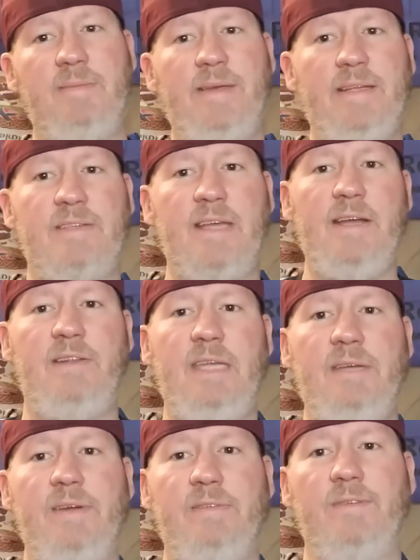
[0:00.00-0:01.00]
I mean, saying
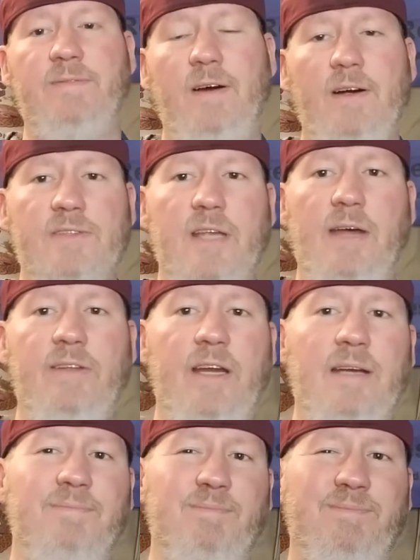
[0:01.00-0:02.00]
Thief River Falls on
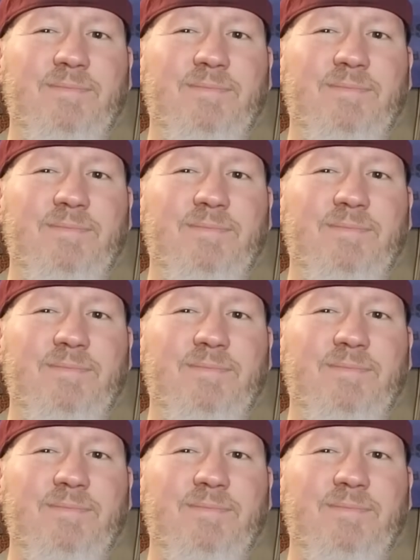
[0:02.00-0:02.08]
there,